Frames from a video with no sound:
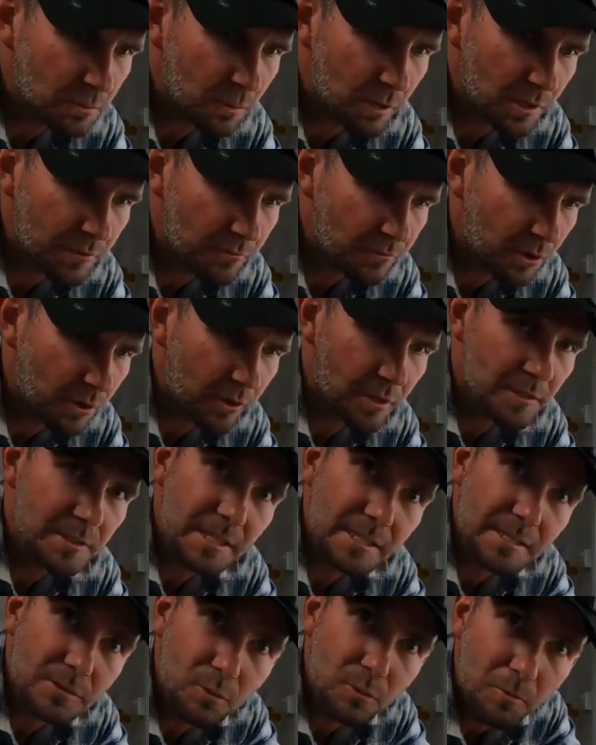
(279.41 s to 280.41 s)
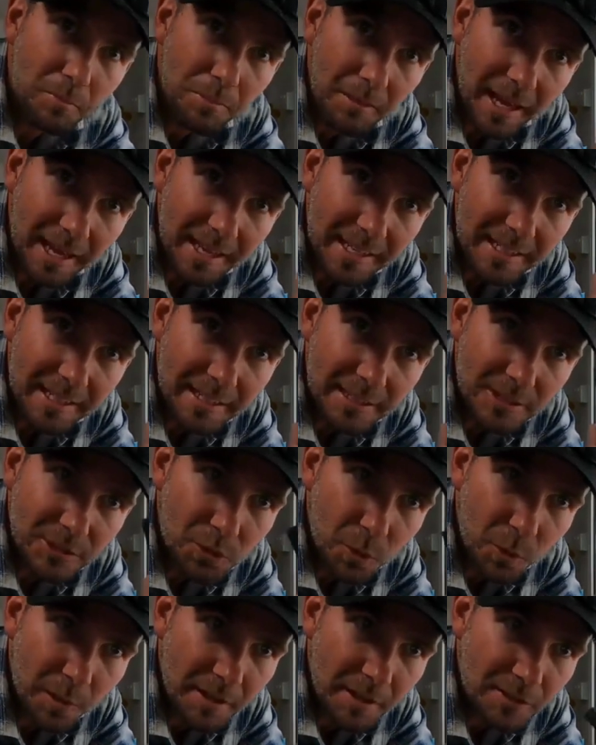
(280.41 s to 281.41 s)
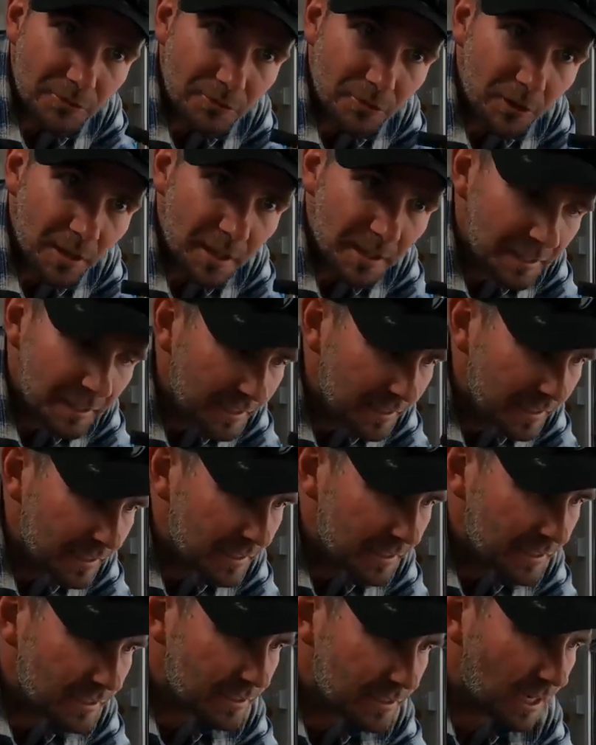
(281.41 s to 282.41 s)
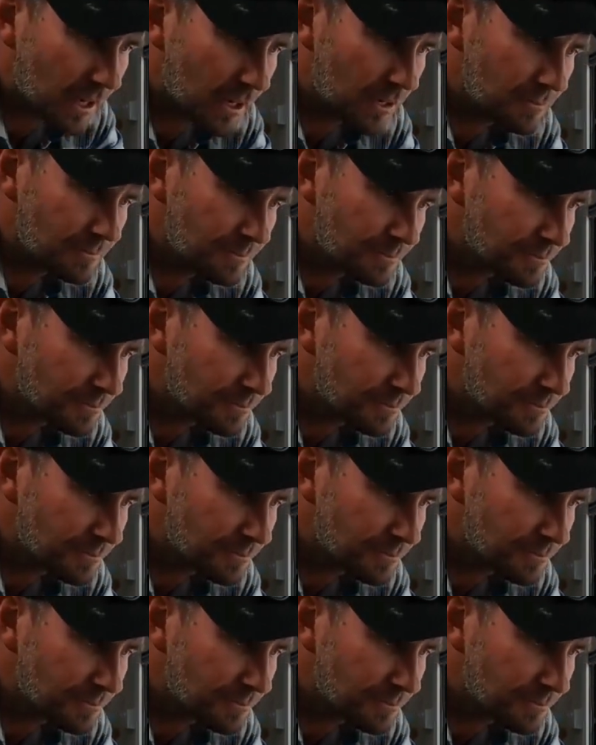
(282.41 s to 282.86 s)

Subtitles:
what you've got is these little black joiners, right? So,